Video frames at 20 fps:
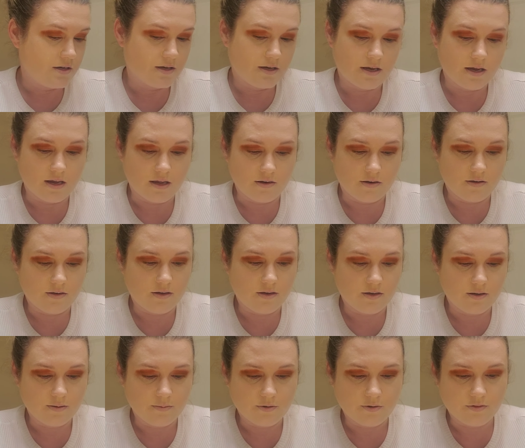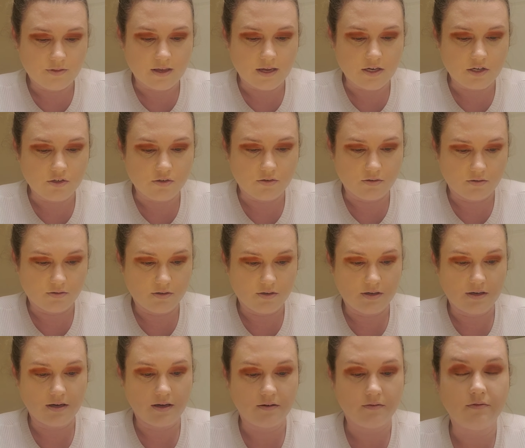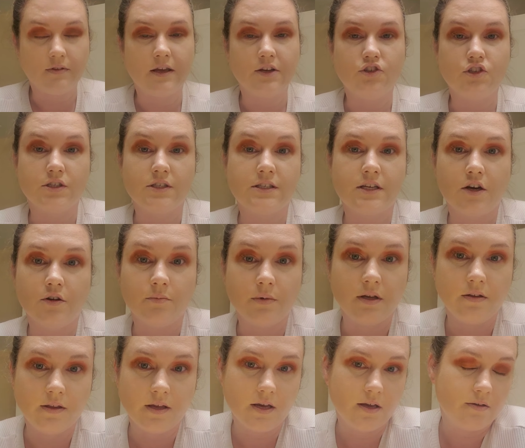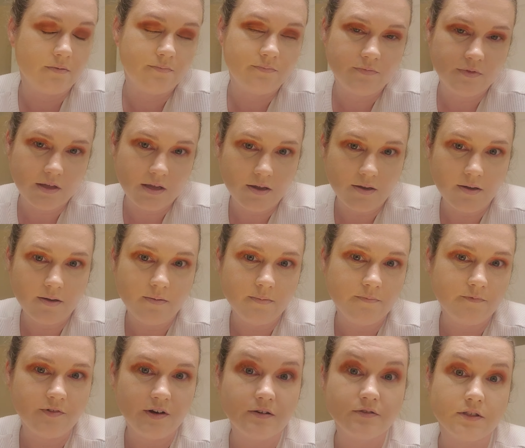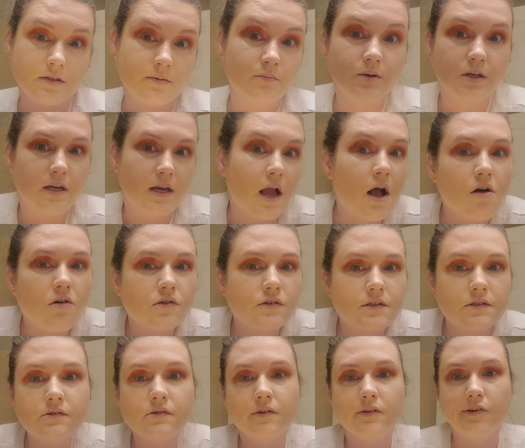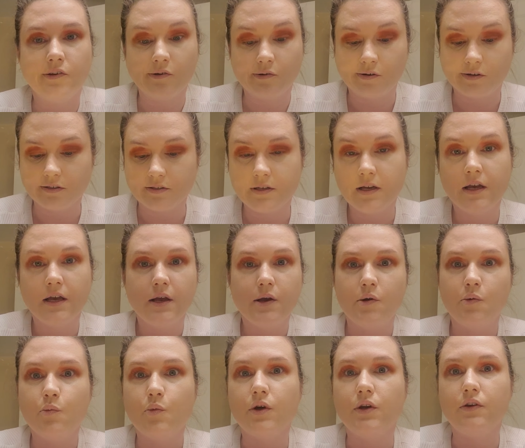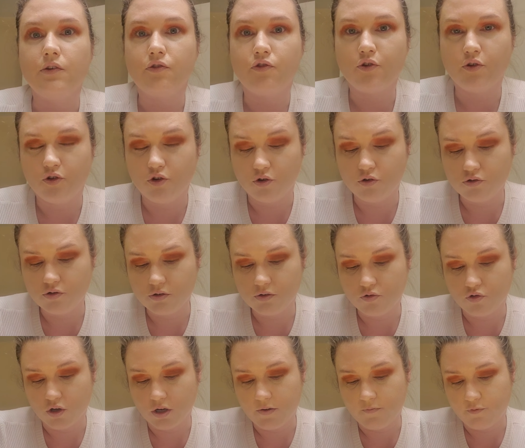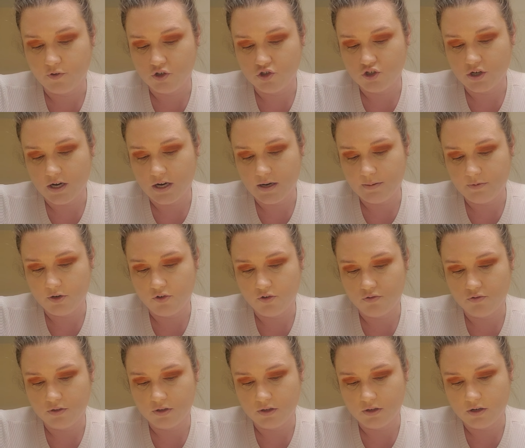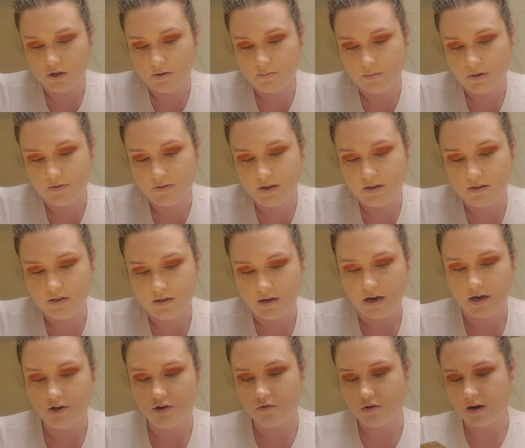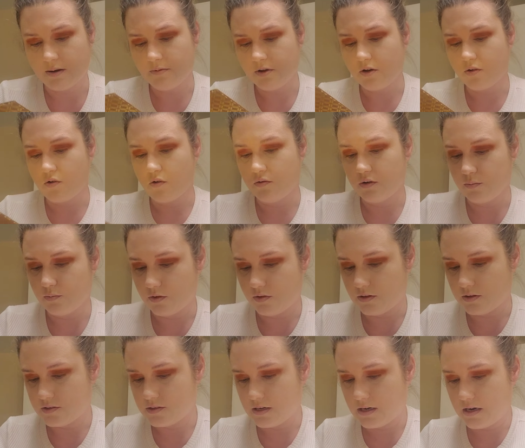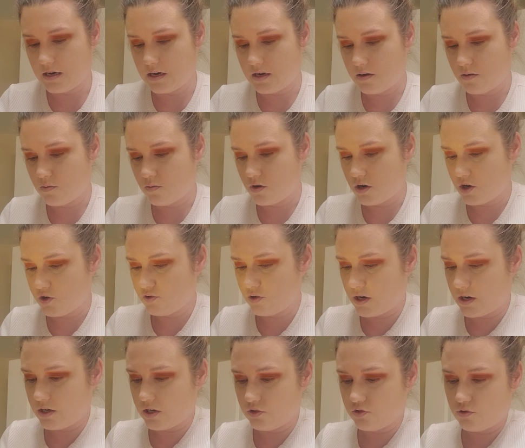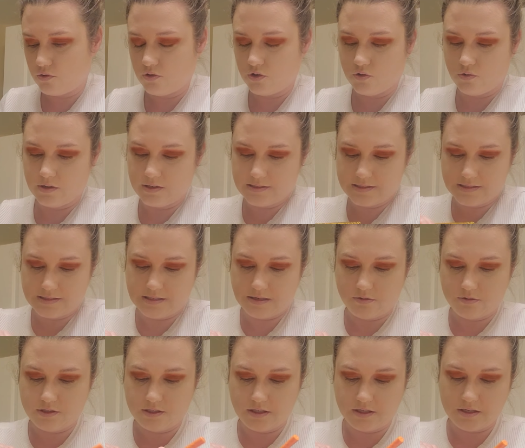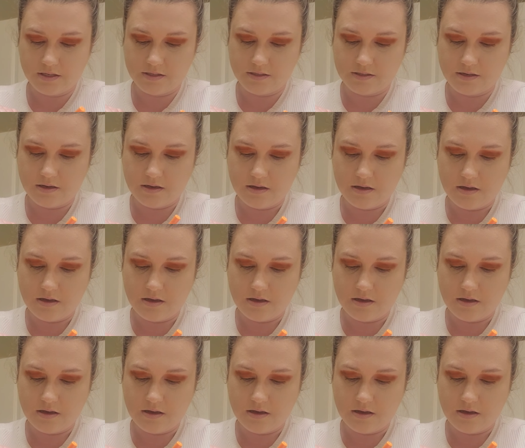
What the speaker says: and they just tell me that they found somebody else, you know. Because when you're looking for a job and you're and they deny you, I'm gonna go in with this 182 degrees Celsius